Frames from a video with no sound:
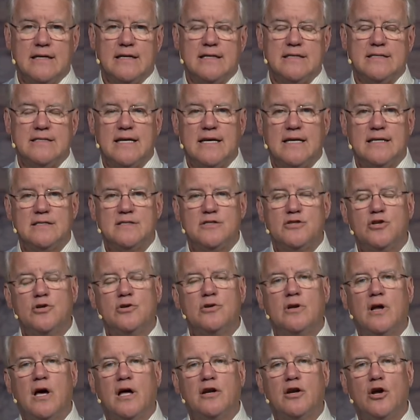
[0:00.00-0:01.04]
says, "Do
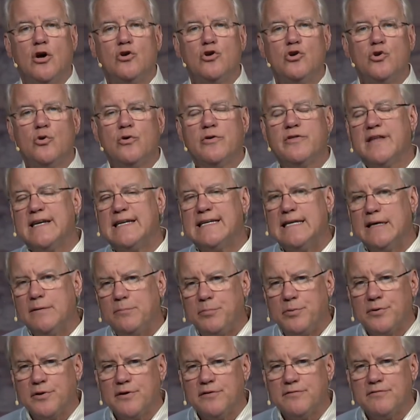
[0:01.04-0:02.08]
you not know you are the
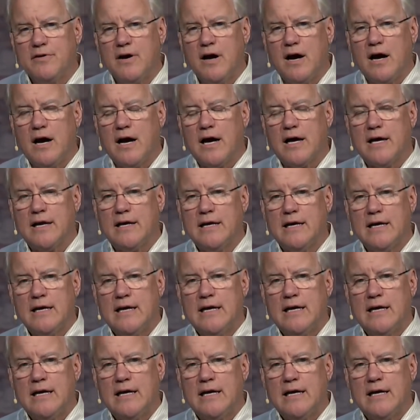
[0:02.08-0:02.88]
temple of God